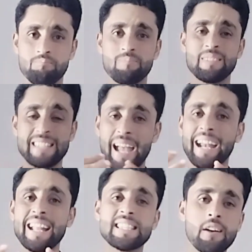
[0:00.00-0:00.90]

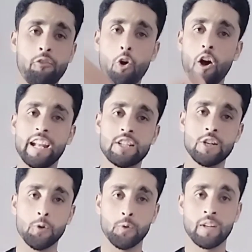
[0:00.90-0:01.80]
Second is the falling
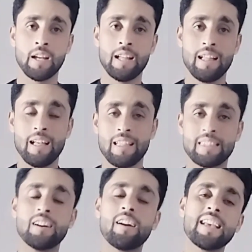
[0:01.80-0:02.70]
tone.
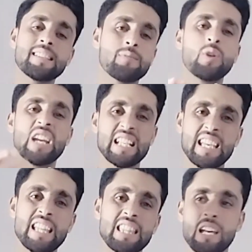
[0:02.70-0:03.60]
Third is we can
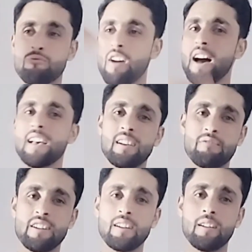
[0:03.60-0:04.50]
say the
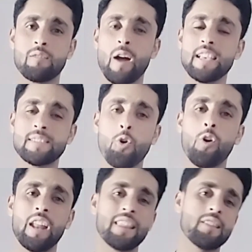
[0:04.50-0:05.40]
rise
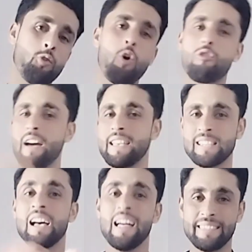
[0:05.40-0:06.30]
fall and the fall
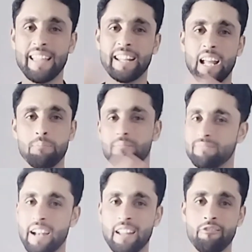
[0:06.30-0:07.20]
rise that
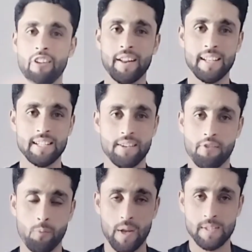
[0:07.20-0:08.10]
can vary in
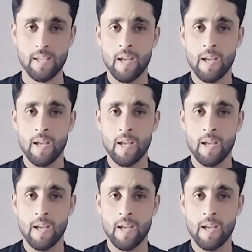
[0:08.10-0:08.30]
different ways.